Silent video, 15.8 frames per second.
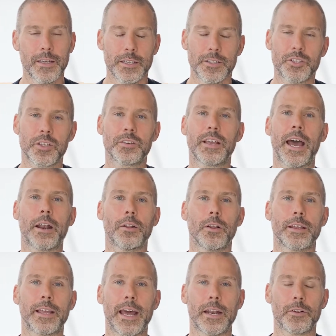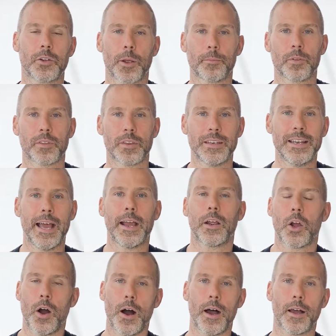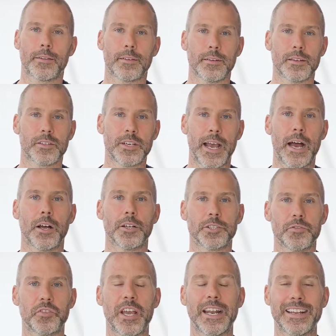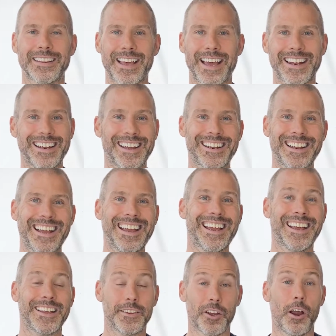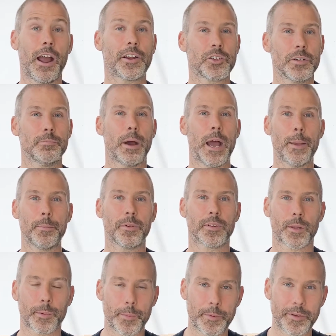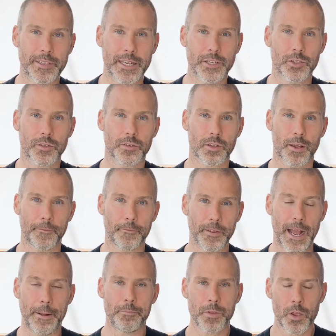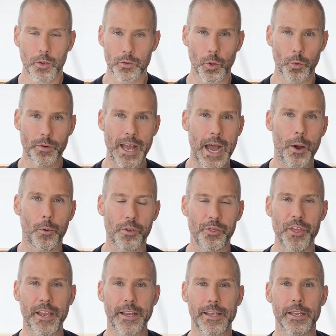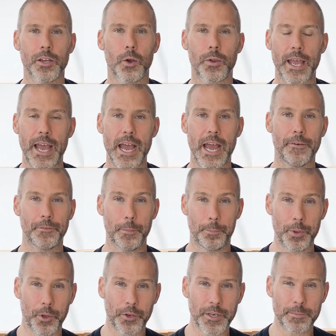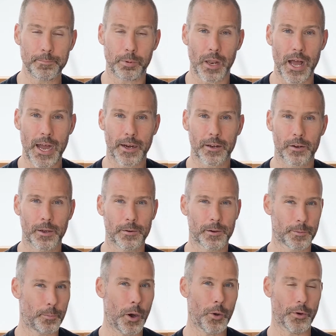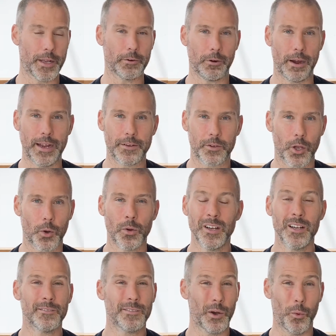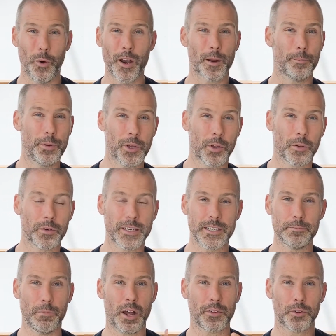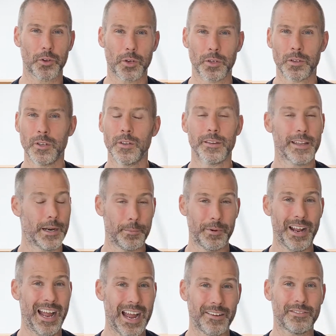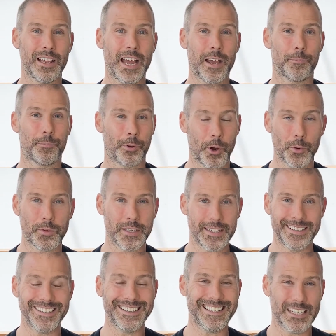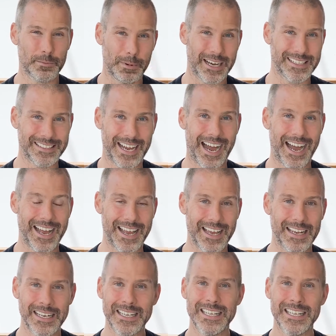Just got to look at it in terms of the net cost and the challenge of getting that in, and there actually might be some limitations off that. So now we're thinking, okay, I have the building block component, right? So if I want to build lean muscle, then I'm going to have protein in my diet.